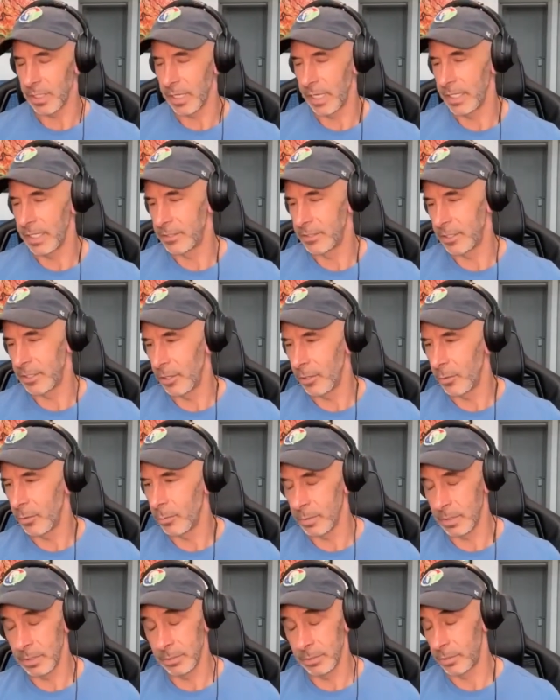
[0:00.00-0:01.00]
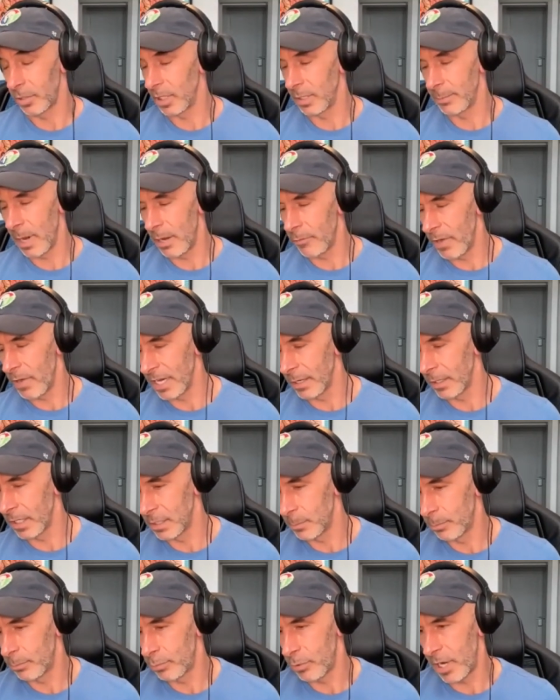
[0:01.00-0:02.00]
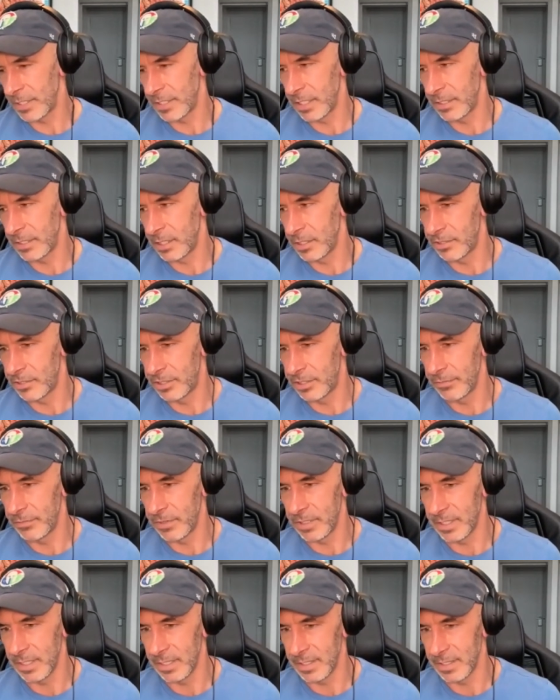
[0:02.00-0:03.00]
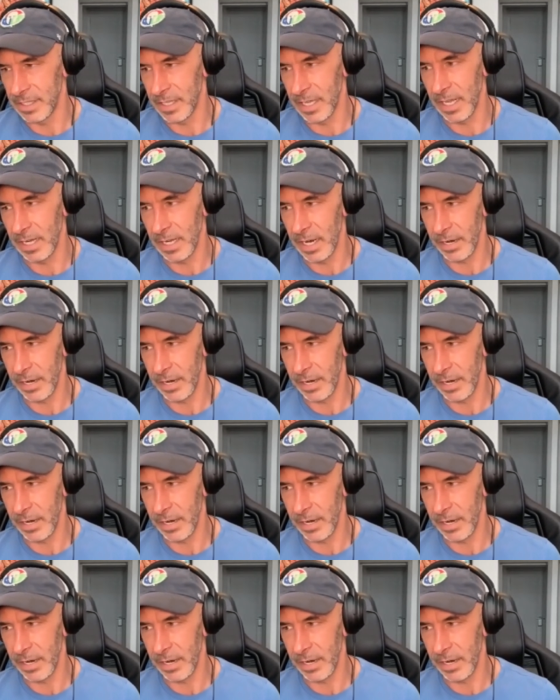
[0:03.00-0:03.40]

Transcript: And so certainly my writing process has shifted since then.